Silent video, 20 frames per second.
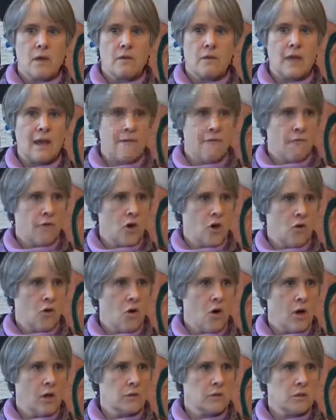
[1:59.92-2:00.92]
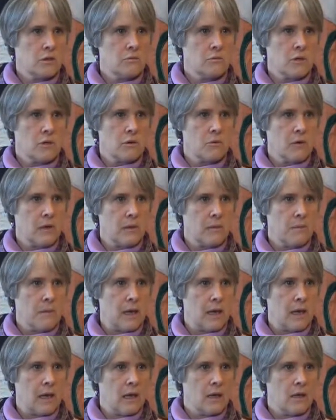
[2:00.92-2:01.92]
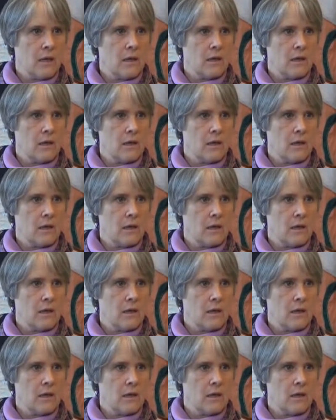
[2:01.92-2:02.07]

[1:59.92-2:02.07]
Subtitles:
They feel called to work with me.